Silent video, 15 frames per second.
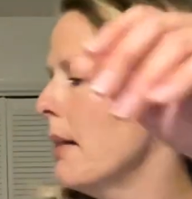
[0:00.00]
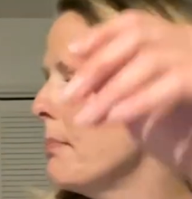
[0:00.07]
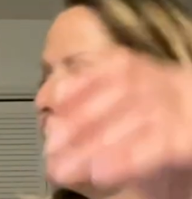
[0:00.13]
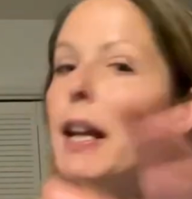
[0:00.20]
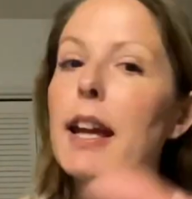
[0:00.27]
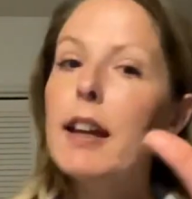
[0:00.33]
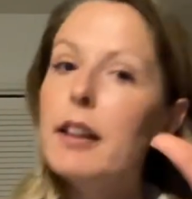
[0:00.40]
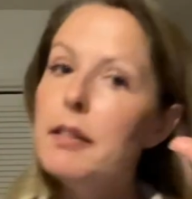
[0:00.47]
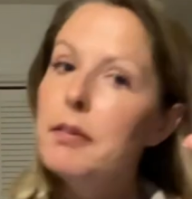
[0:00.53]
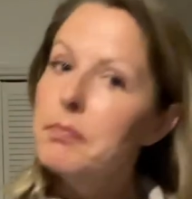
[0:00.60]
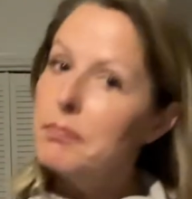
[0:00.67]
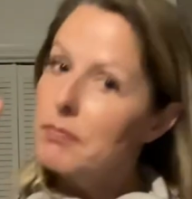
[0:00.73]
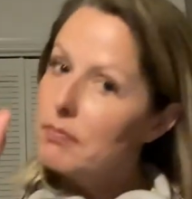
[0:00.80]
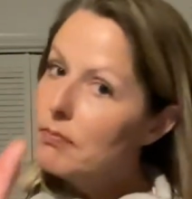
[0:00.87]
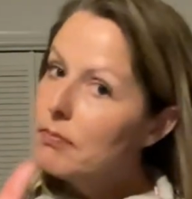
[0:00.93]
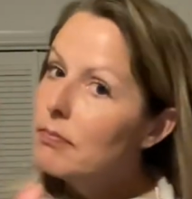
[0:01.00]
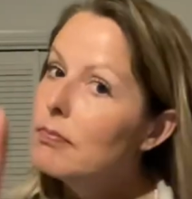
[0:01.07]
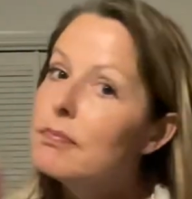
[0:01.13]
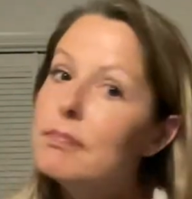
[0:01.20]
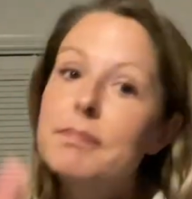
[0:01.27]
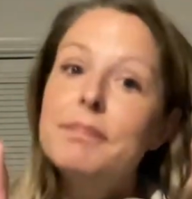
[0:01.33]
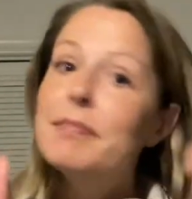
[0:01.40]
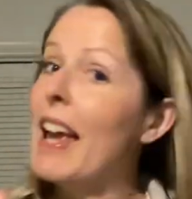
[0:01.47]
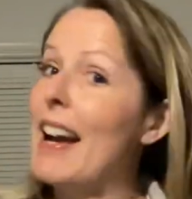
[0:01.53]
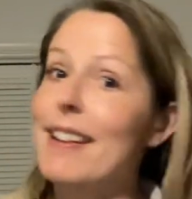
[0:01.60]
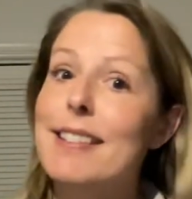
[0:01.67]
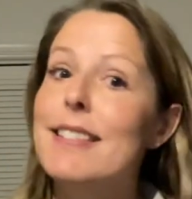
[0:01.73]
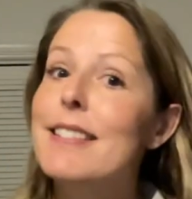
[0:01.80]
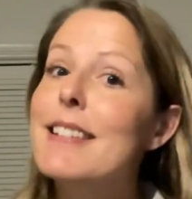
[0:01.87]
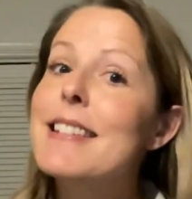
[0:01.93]
But again,
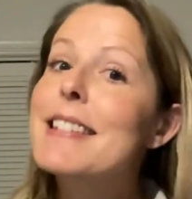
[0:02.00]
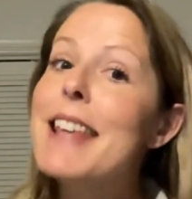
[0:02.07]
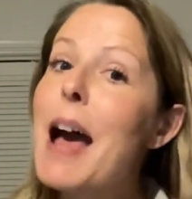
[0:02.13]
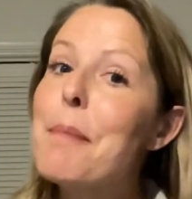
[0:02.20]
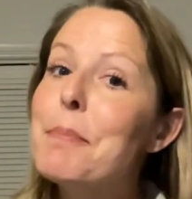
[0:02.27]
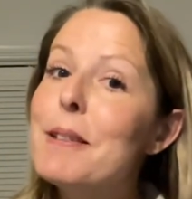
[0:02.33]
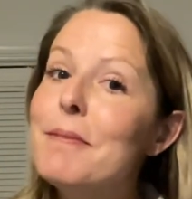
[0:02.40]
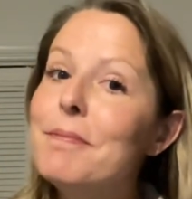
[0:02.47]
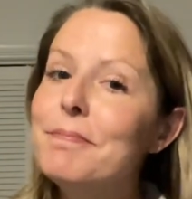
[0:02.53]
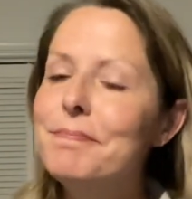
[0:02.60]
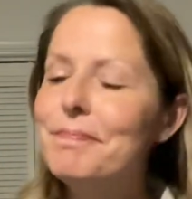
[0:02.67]
accidents happen.